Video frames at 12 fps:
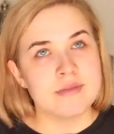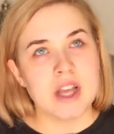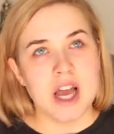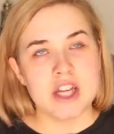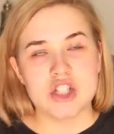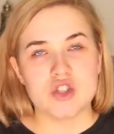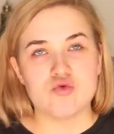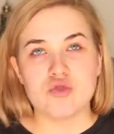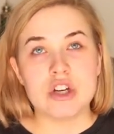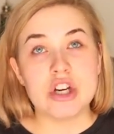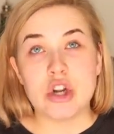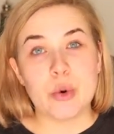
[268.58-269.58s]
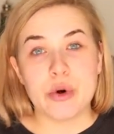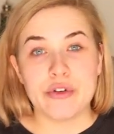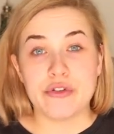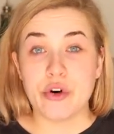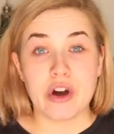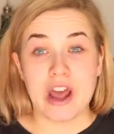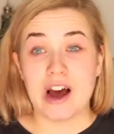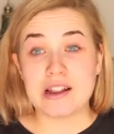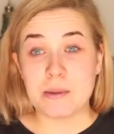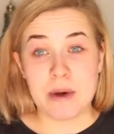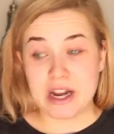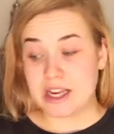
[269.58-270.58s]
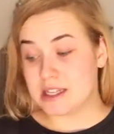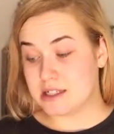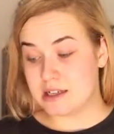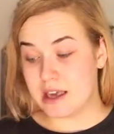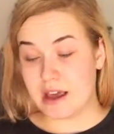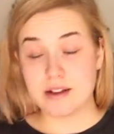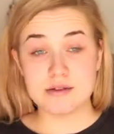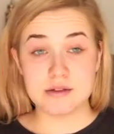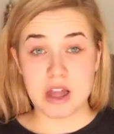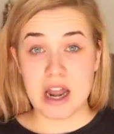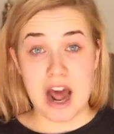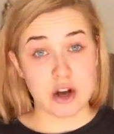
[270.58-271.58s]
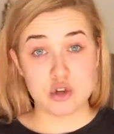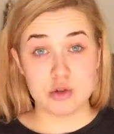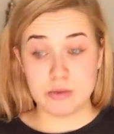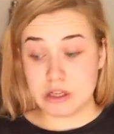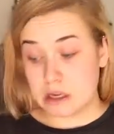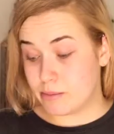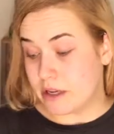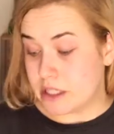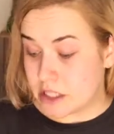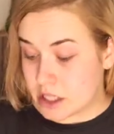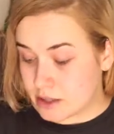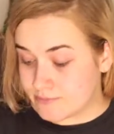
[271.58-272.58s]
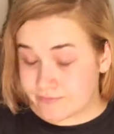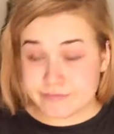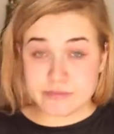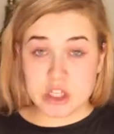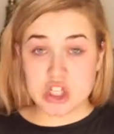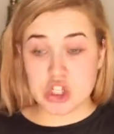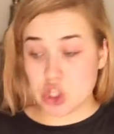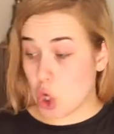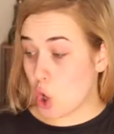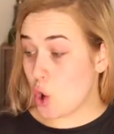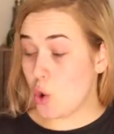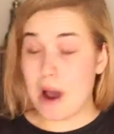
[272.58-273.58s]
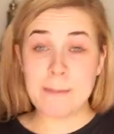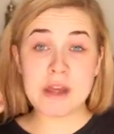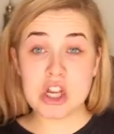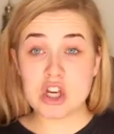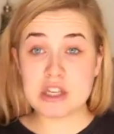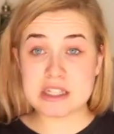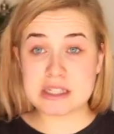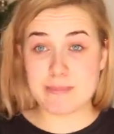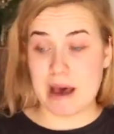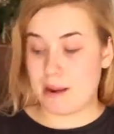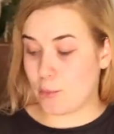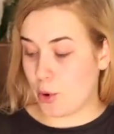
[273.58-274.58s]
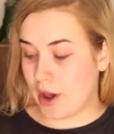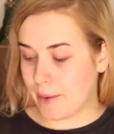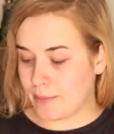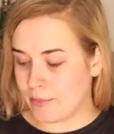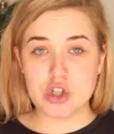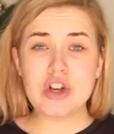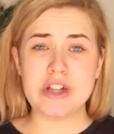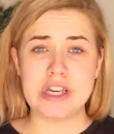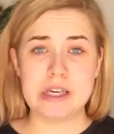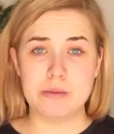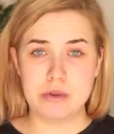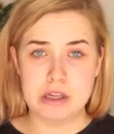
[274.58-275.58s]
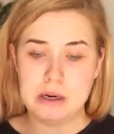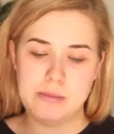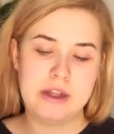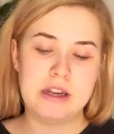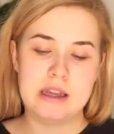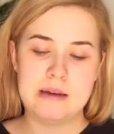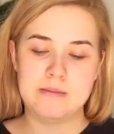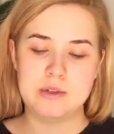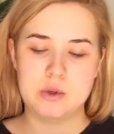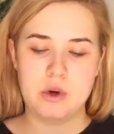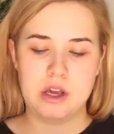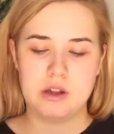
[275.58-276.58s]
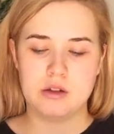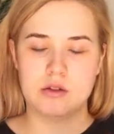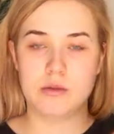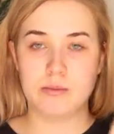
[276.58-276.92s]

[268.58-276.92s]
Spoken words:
I just really don't want to fork out the money to get an actual beauty blender, so I'm going to use this bad boy. Do clean your beauty blender in between